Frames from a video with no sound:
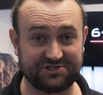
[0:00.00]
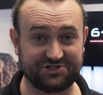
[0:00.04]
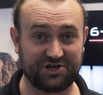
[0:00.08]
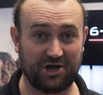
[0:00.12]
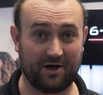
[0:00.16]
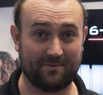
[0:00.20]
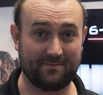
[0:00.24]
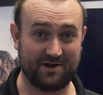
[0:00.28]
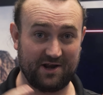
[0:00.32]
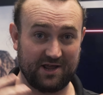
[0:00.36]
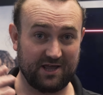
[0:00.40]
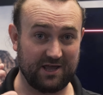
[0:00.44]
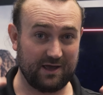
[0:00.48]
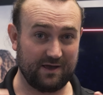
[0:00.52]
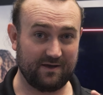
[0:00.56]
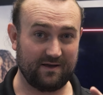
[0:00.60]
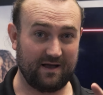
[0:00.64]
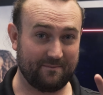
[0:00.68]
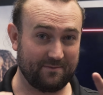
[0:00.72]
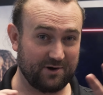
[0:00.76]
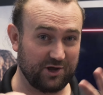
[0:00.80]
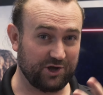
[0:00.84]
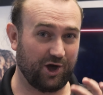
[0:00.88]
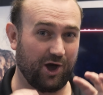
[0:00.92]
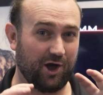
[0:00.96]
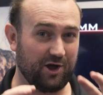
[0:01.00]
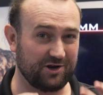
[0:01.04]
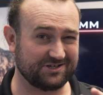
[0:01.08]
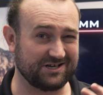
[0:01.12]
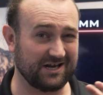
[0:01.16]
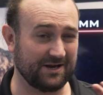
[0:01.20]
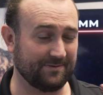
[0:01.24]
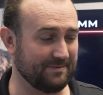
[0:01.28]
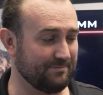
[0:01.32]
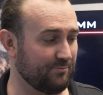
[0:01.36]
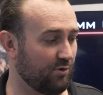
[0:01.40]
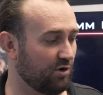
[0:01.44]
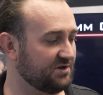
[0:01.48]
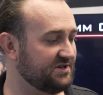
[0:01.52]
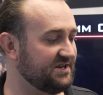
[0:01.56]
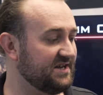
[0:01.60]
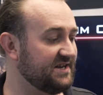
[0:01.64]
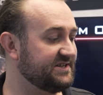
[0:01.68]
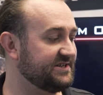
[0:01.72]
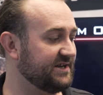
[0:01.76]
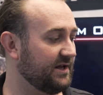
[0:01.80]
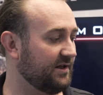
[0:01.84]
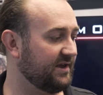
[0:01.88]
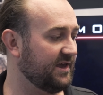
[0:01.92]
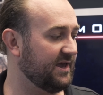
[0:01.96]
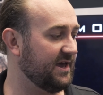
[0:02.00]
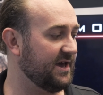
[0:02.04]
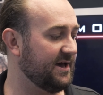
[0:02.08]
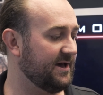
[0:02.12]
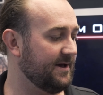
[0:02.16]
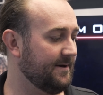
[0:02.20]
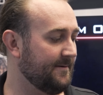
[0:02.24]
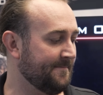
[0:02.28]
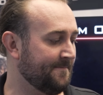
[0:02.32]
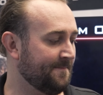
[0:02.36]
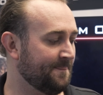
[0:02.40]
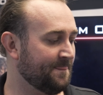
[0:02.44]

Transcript: so I'm going to go into a little bit more detail here.